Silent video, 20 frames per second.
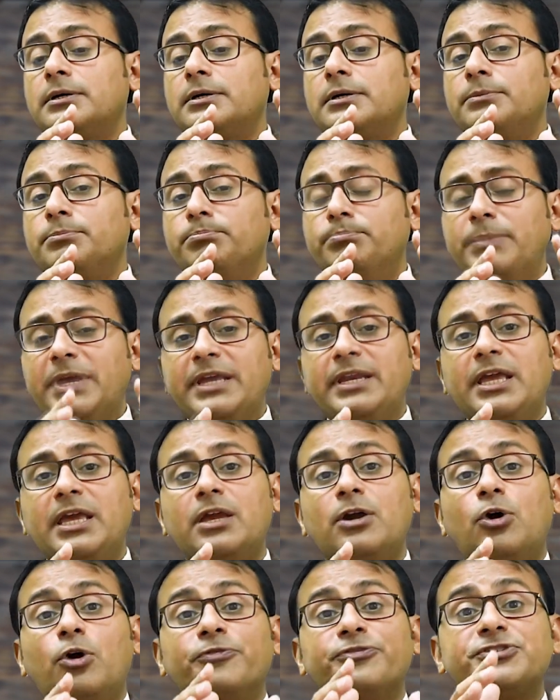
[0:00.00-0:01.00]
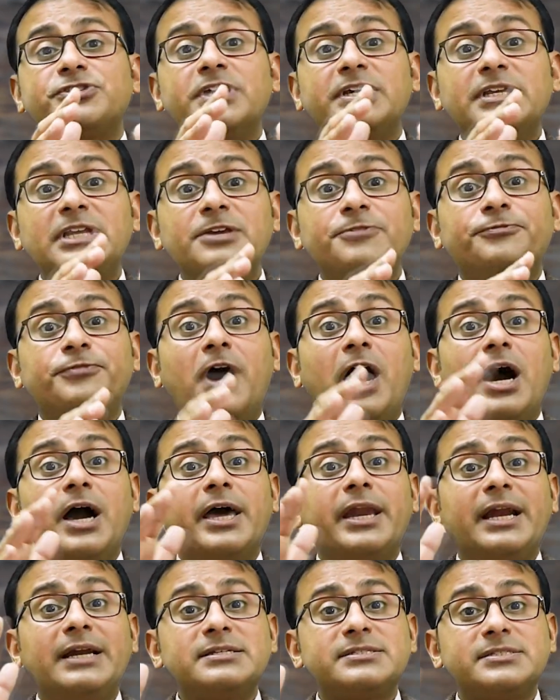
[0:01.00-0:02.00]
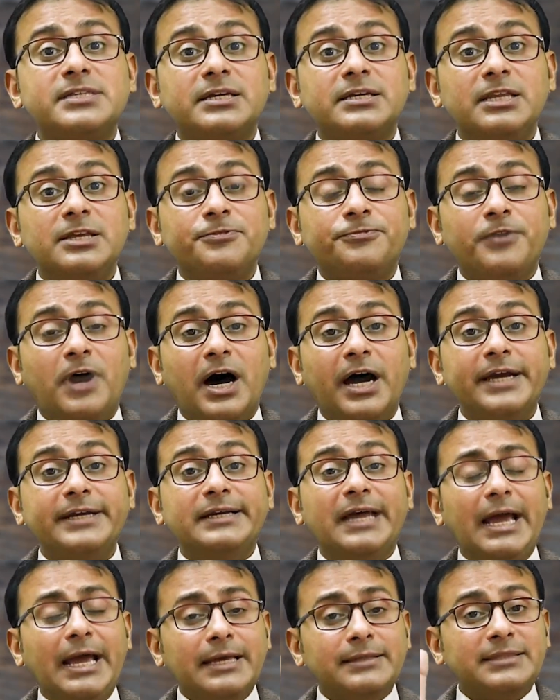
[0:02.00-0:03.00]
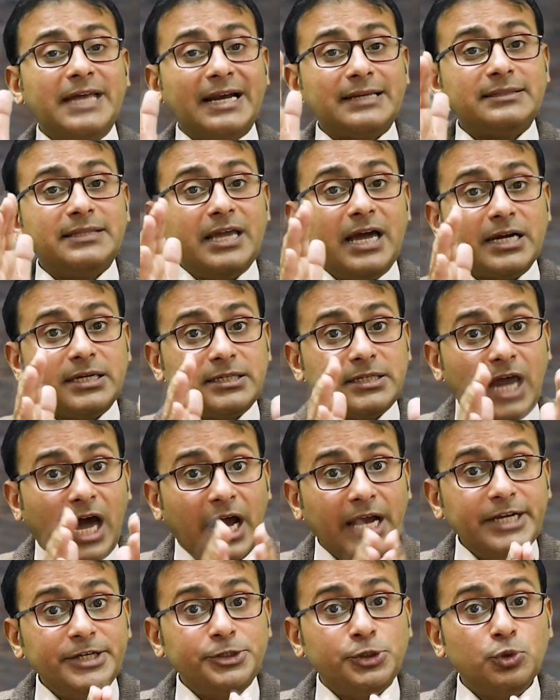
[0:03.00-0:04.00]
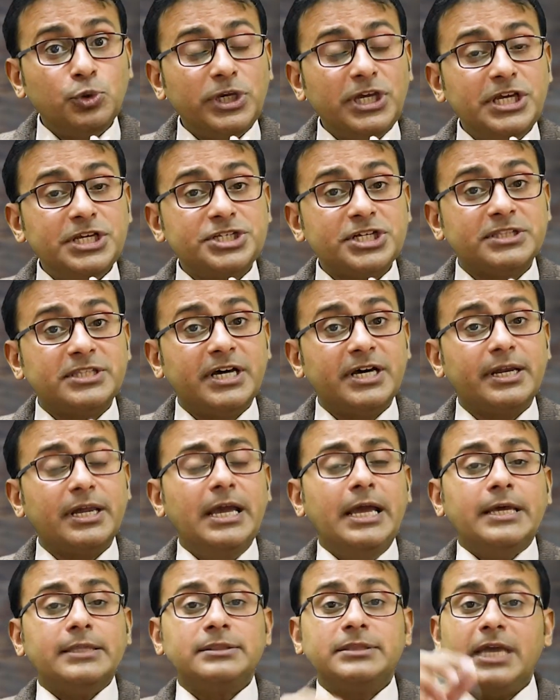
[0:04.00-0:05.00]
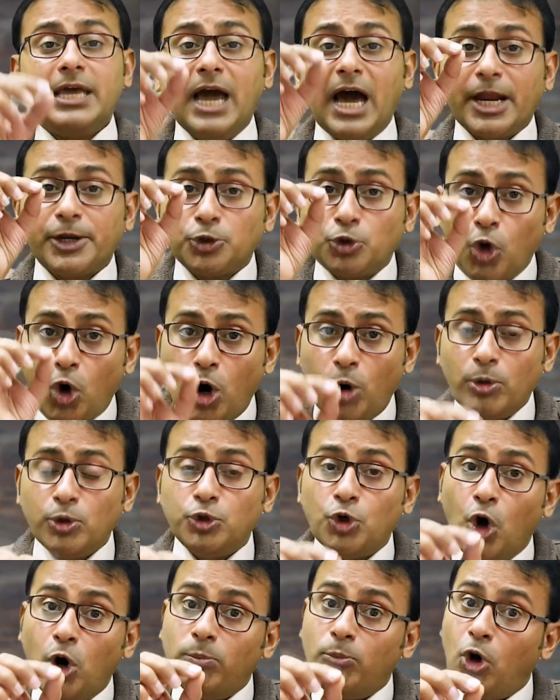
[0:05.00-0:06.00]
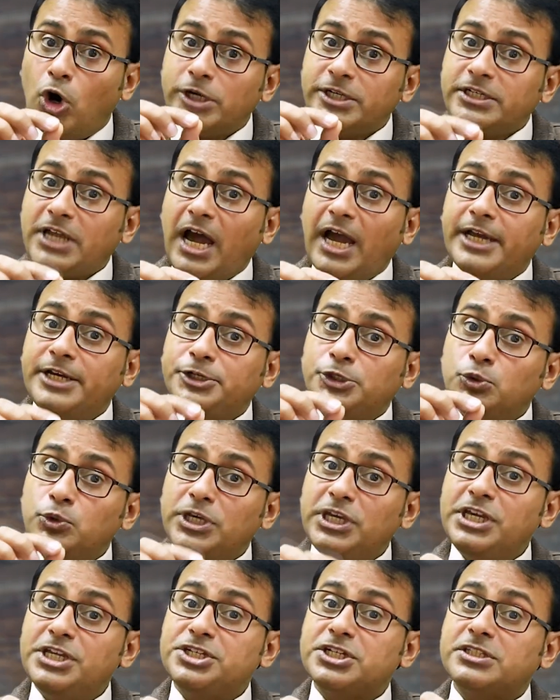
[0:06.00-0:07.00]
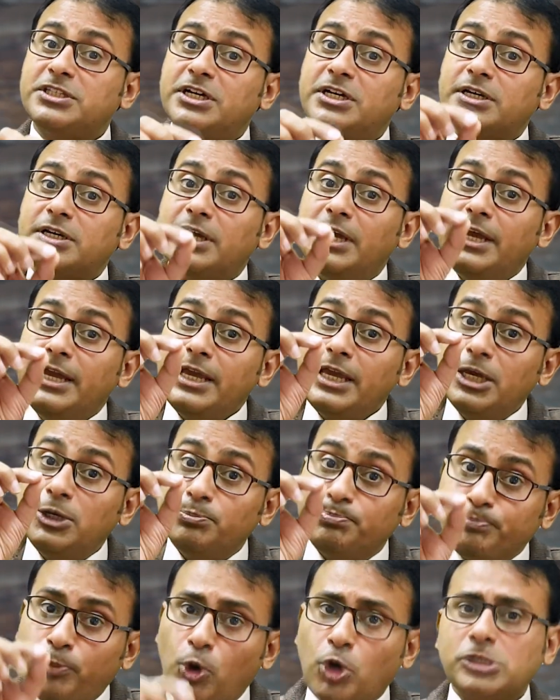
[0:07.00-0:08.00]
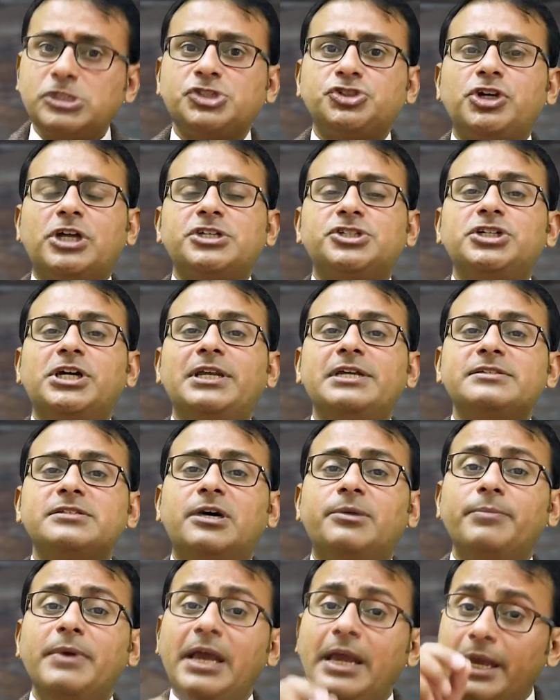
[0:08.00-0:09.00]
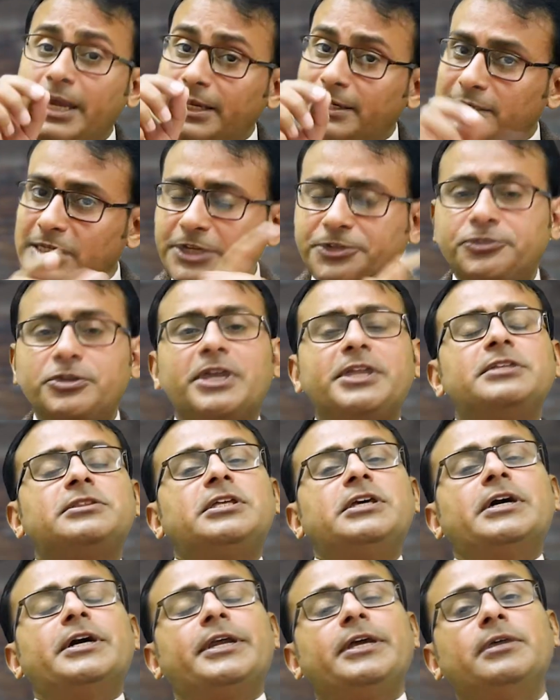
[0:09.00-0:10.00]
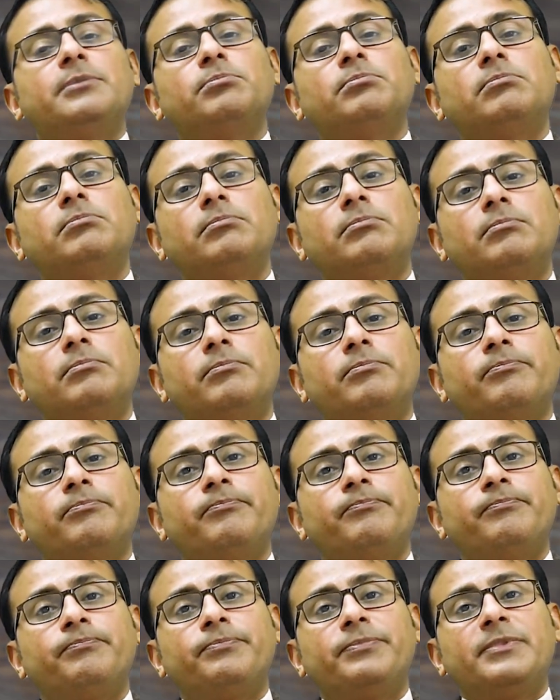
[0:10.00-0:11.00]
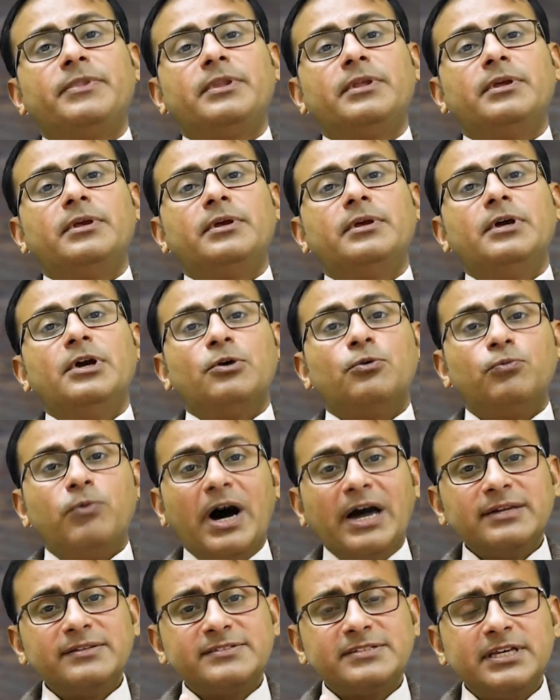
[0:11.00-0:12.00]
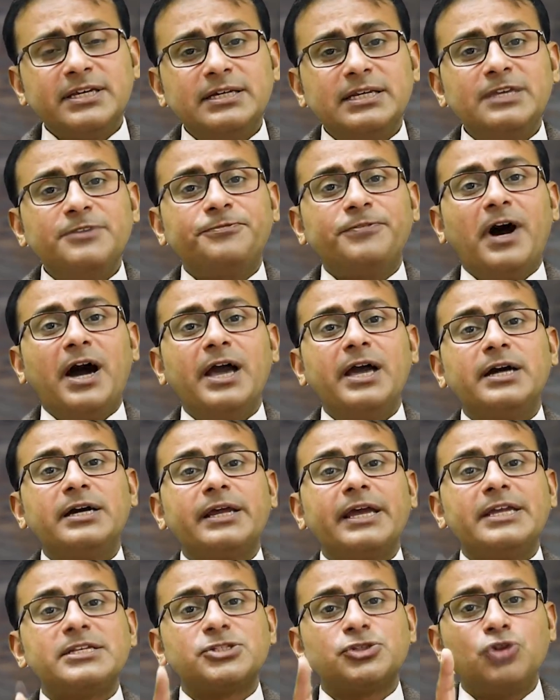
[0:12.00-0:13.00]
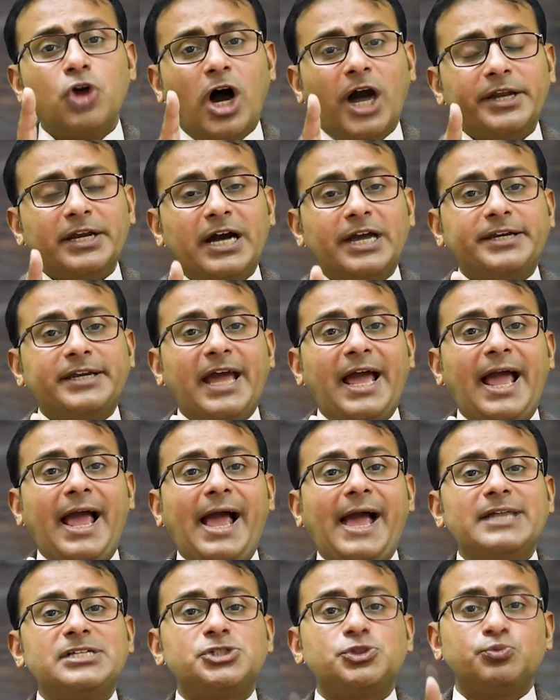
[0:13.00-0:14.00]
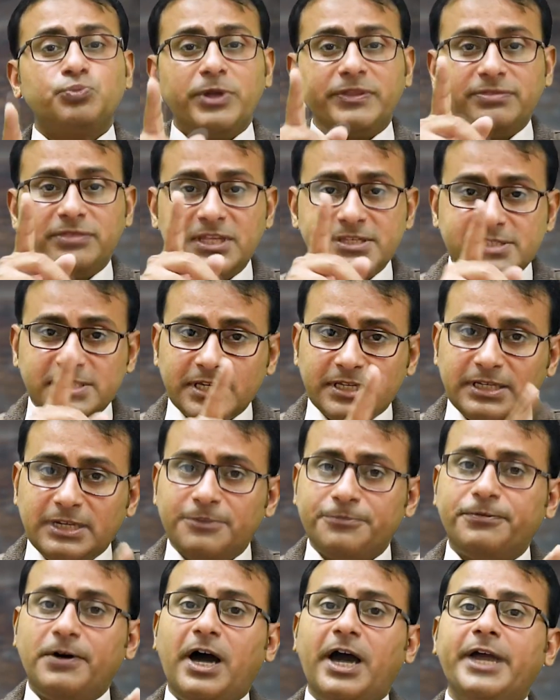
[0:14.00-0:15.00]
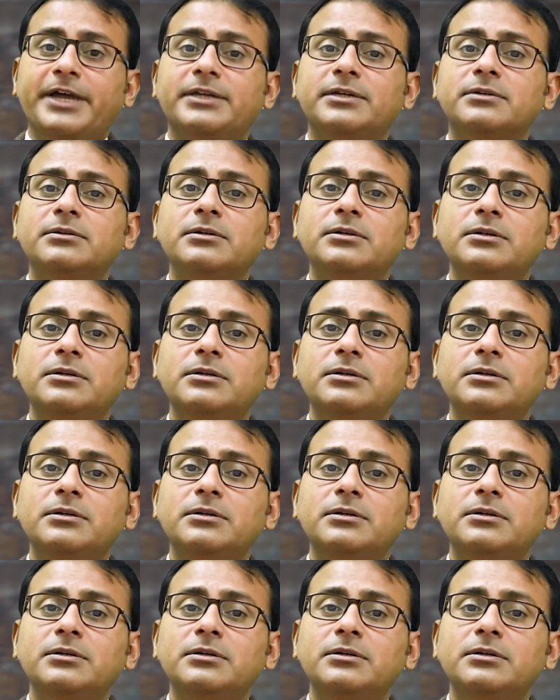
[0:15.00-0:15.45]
meaning of signifier and signified, that they are tied to each other. They are no more tied to each other in post-structuralism, in literary theory. One signifier is not attached with the signified.